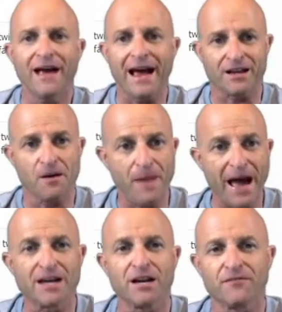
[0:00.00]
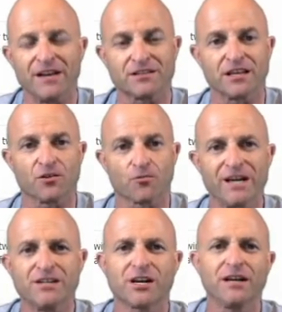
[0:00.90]
and competitiveness in the
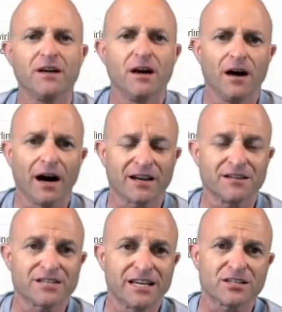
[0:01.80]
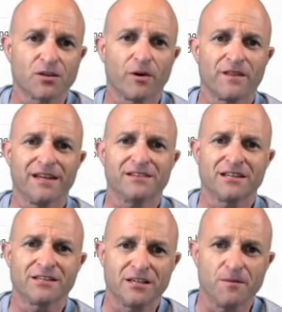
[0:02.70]
region, consistent with the
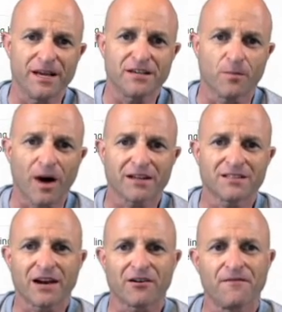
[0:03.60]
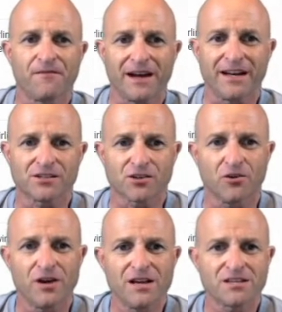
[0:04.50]
ECCB's monetary and
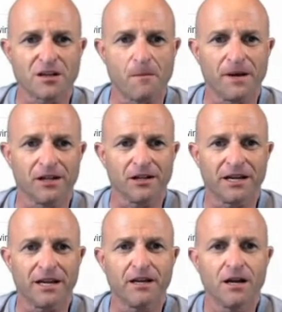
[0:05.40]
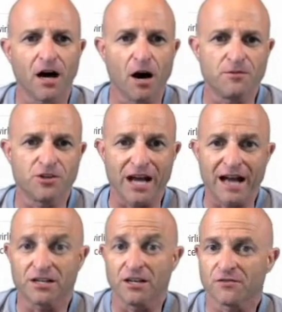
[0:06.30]
financial stability
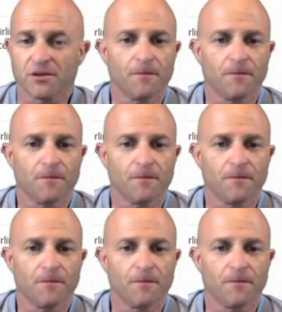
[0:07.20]
objectives.